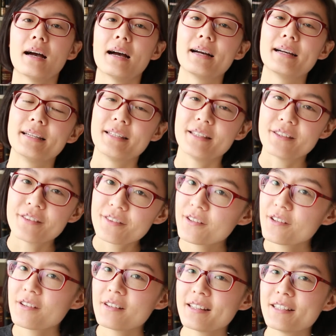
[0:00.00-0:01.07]
I
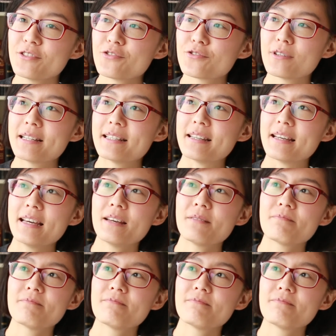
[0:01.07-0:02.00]
thoroughly enjoyed it.